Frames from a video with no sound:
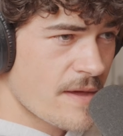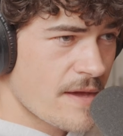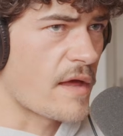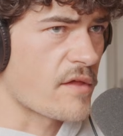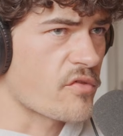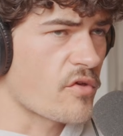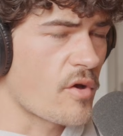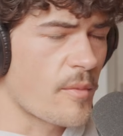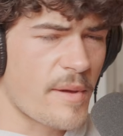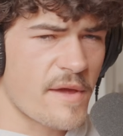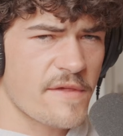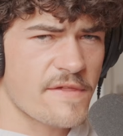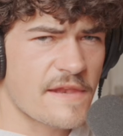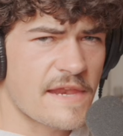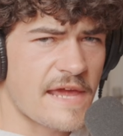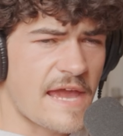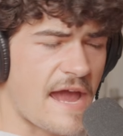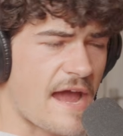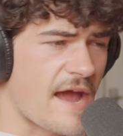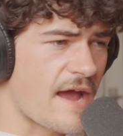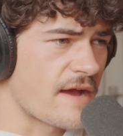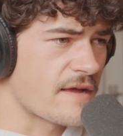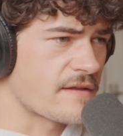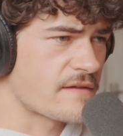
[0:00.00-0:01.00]
So I'll basically
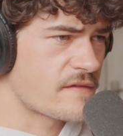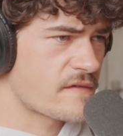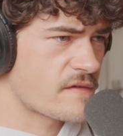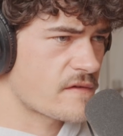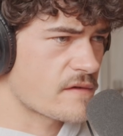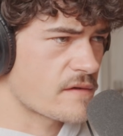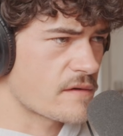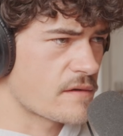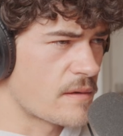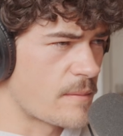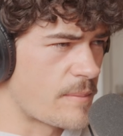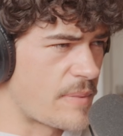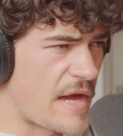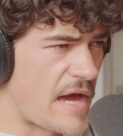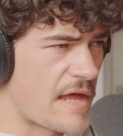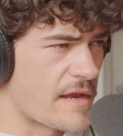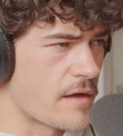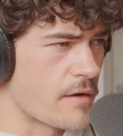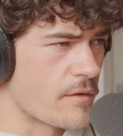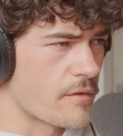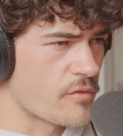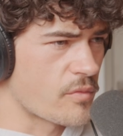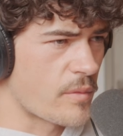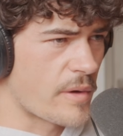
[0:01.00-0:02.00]
add a piano
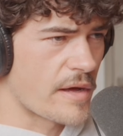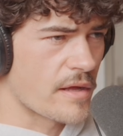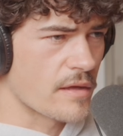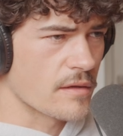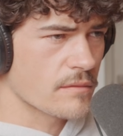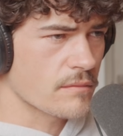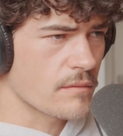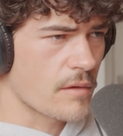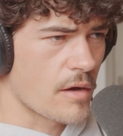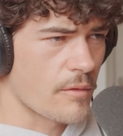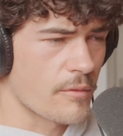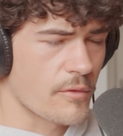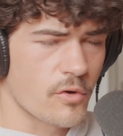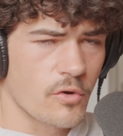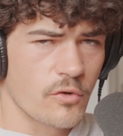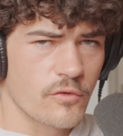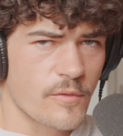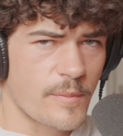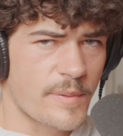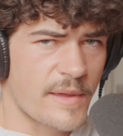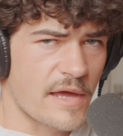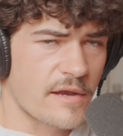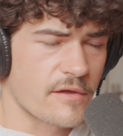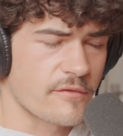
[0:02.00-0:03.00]
as well. I'll record the
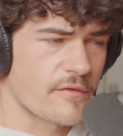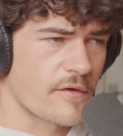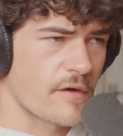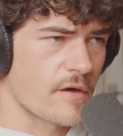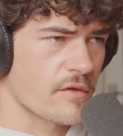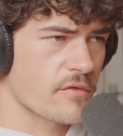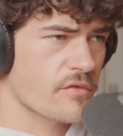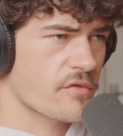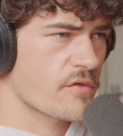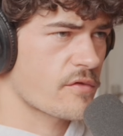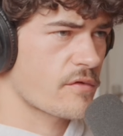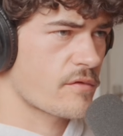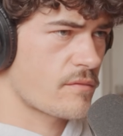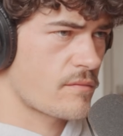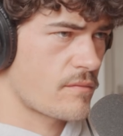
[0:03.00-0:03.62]
piano first.